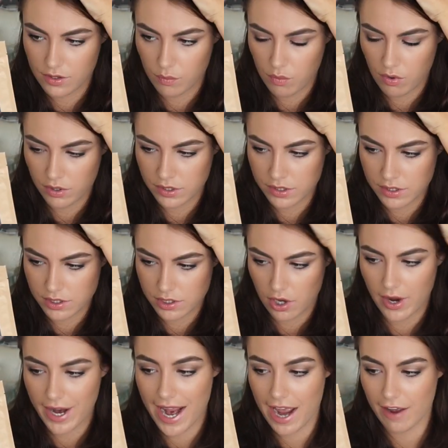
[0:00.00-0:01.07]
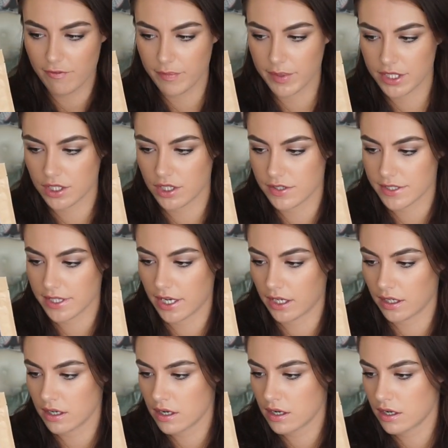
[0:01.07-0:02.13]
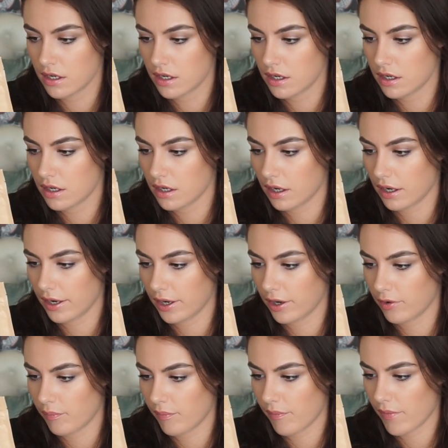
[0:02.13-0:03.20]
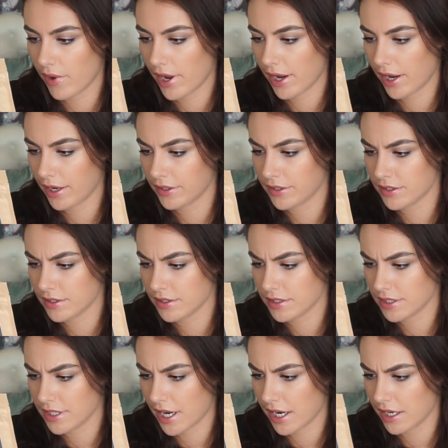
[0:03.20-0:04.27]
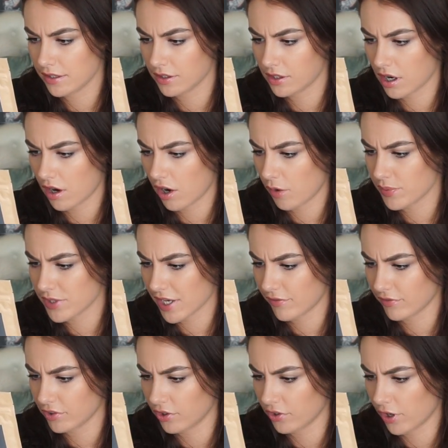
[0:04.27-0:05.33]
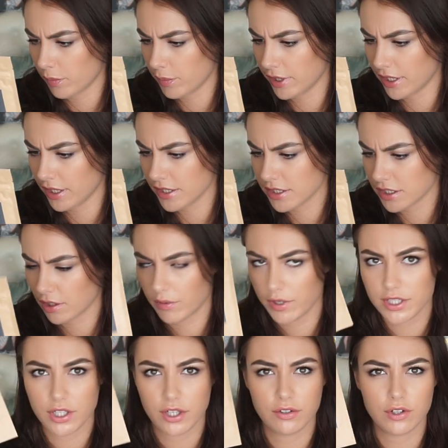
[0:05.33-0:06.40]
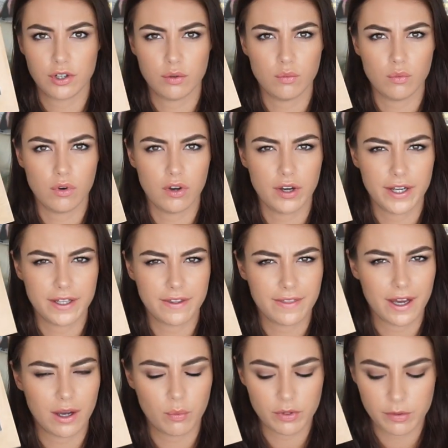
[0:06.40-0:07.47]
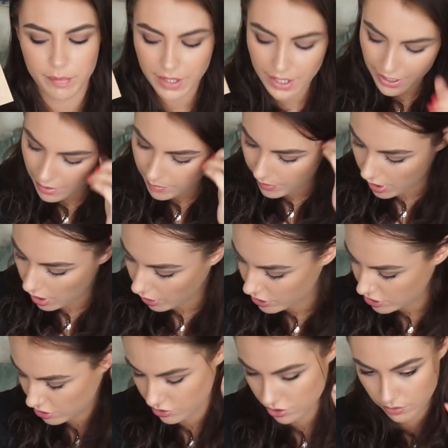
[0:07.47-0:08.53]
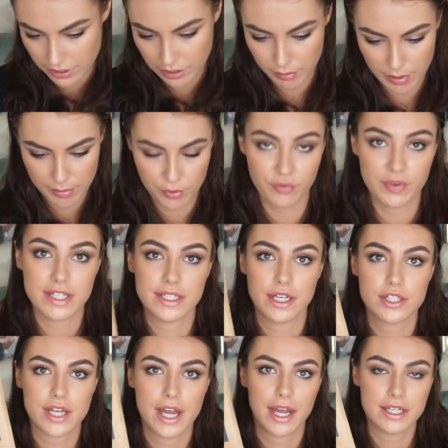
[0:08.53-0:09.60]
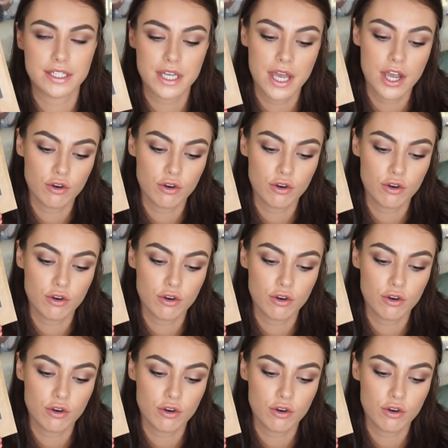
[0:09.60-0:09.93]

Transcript: the ones that I have been using, and yet the carbs haven't gone up in it, so I don't know why that would be, but I shall do a little bit more research and